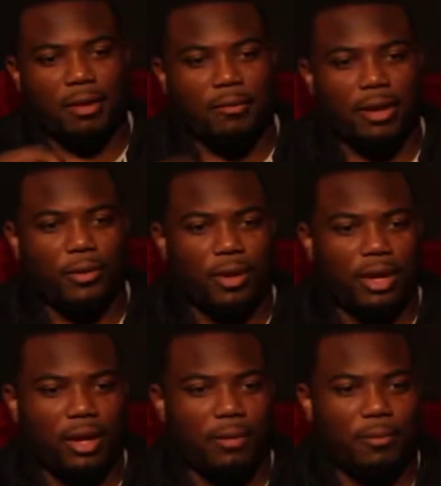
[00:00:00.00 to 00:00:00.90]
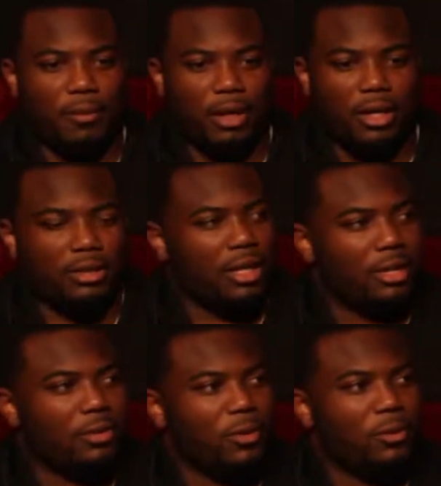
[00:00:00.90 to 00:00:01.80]
that final game against
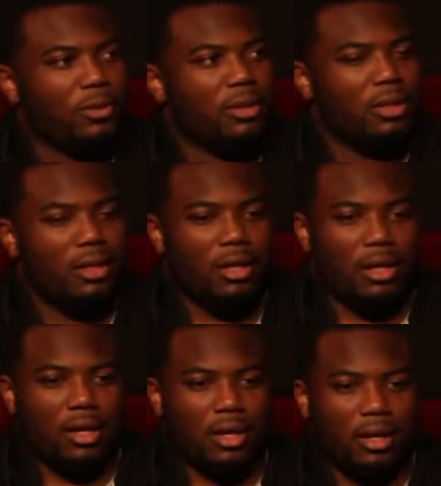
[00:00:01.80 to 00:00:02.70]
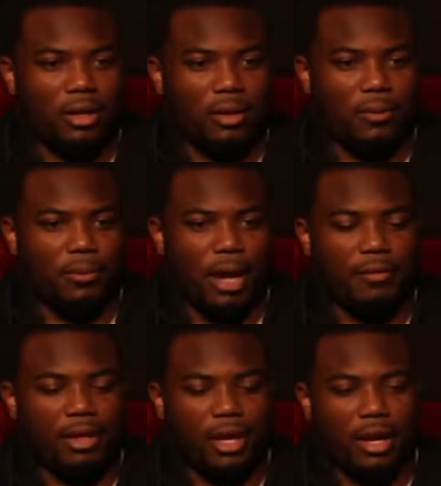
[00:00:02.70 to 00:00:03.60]
Casa Roba, and
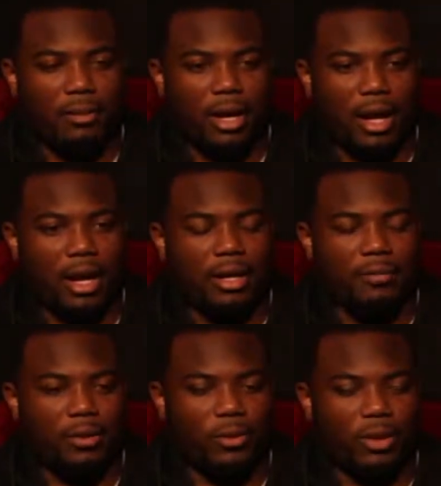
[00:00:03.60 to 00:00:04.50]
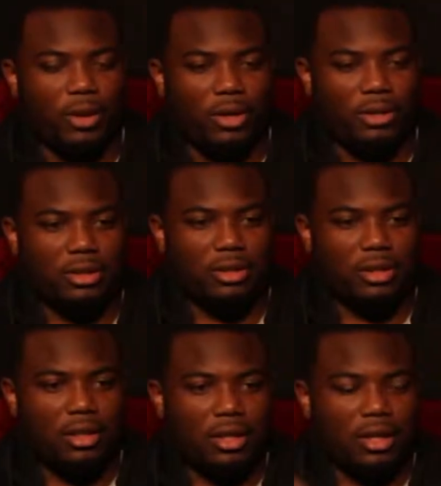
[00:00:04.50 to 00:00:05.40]
having a game that I had, even though we lost,
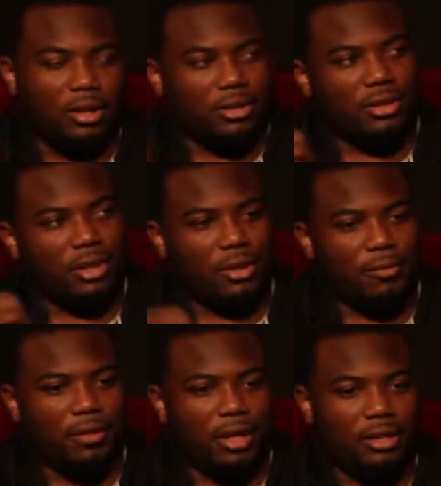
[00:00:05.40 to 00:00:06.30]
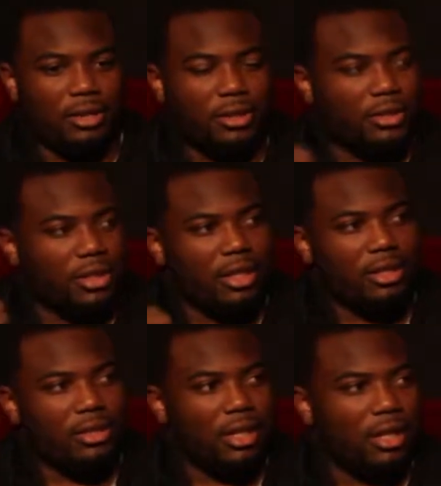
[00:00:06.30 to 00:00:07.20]
and their fans and their
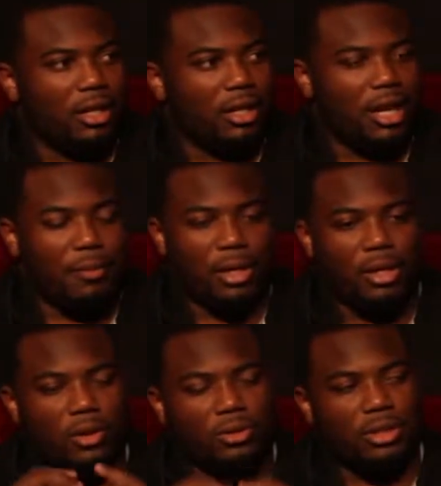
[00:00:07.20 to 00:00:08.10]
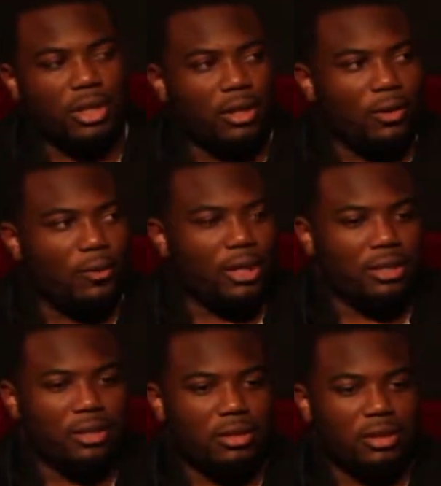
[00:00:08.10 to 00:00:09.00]
stands gave me a huge standing
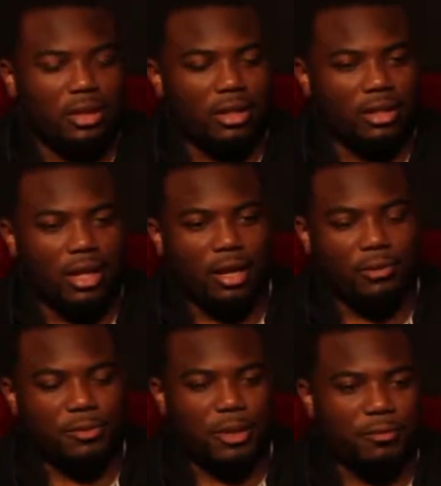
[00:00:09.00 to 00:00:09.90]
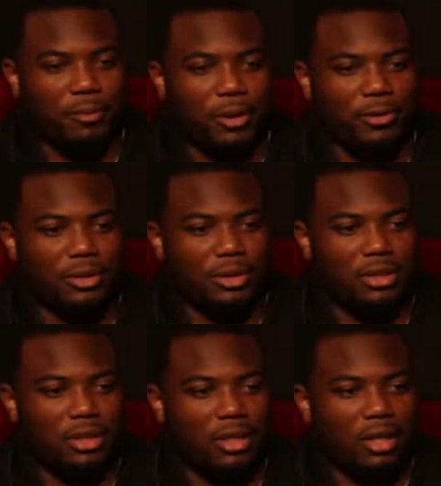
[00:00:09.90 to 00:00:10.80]
ovation, a lot of respect from
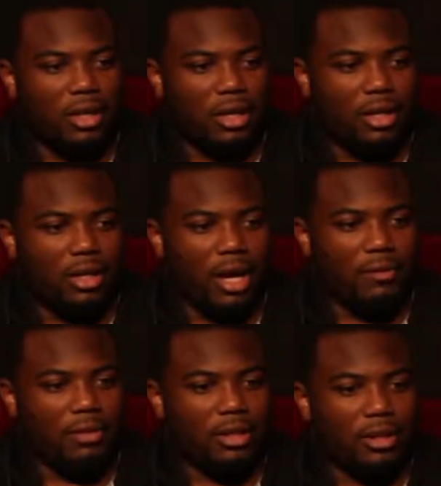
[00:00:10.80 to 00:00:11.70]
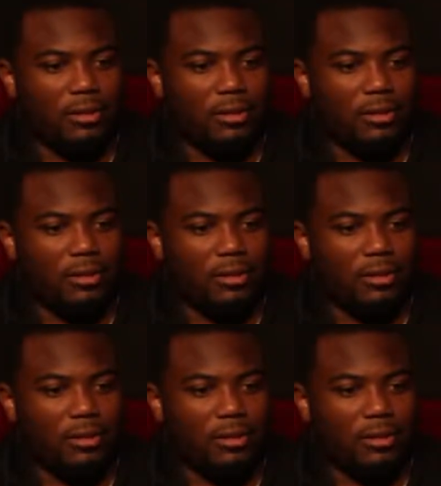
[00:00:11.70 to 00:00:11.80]
coaches, and then having